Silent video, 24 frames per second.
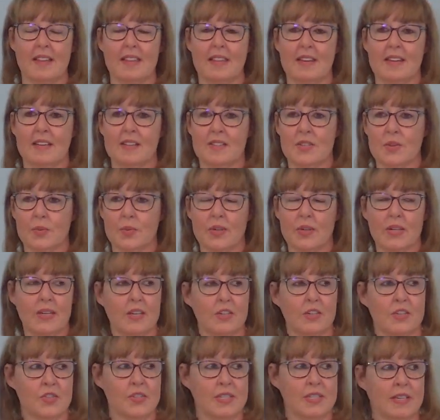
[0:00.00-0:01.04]
I think, is a
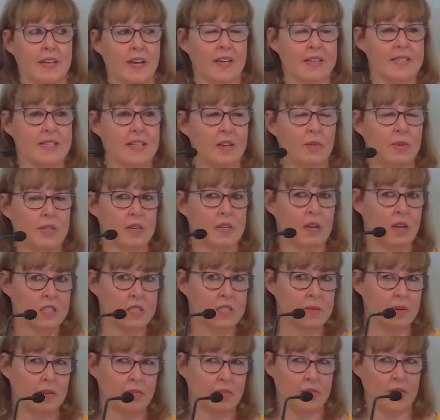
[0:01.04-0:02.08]
really interesting idea. We
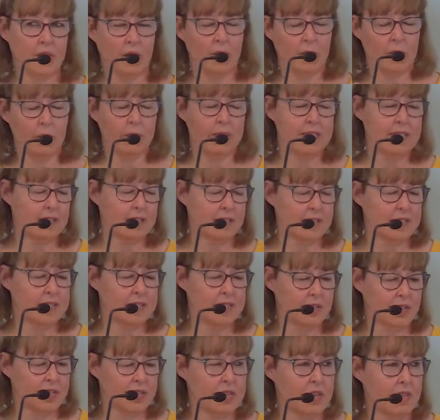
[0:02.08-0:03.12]
talked about flow when we did the
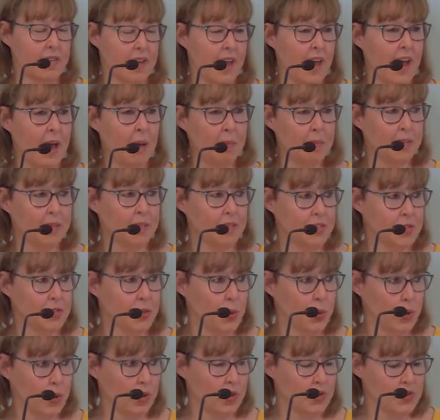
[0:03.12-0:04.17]
series on the happiness
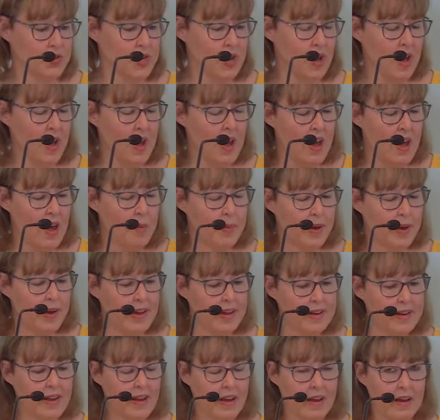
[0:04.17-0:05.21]
course,
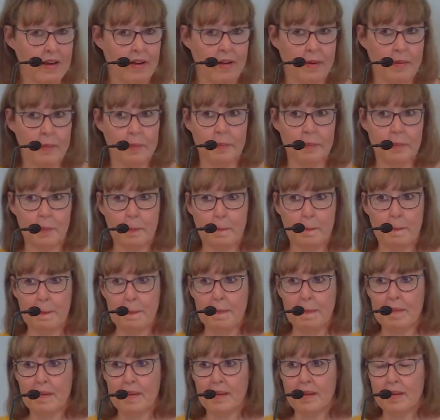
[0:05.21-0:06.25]
but um,
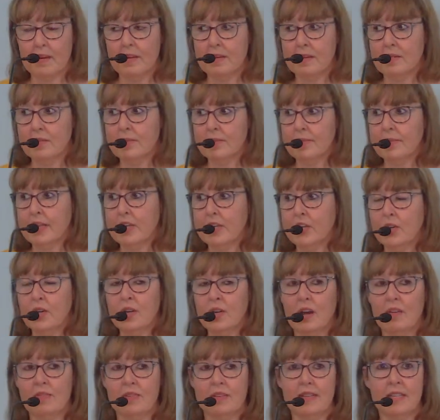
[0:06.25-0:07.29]
like you
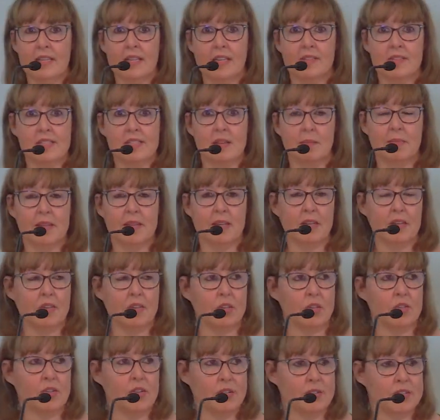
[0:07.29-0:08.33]
can often think of something you know
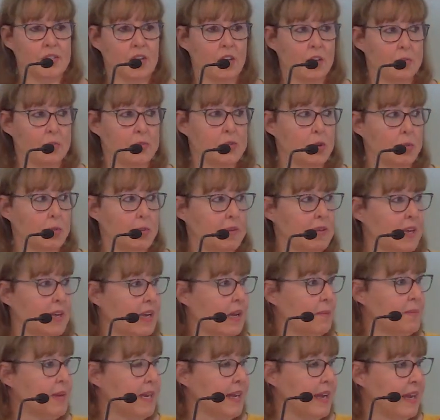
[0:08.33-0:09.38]
you did that's all absorbing.
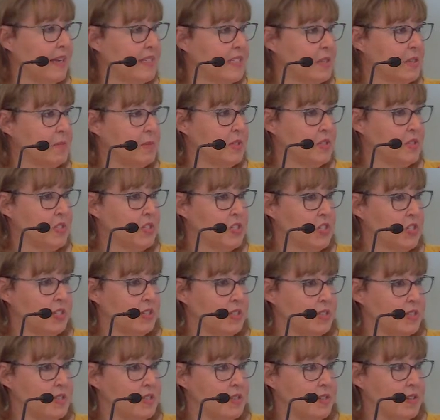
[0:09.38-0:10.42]
Like I'm going to ask the
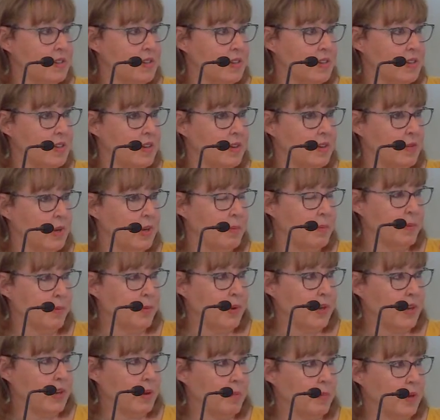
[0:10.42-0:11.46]
musicians Wake,
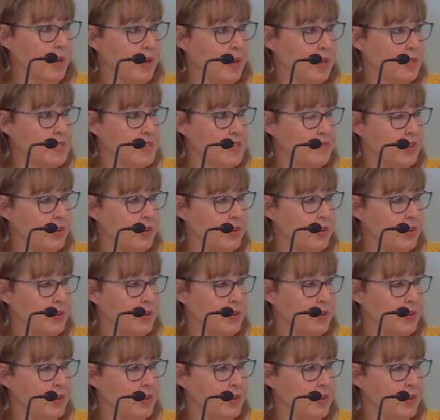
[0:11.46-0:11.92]
wake, up guys.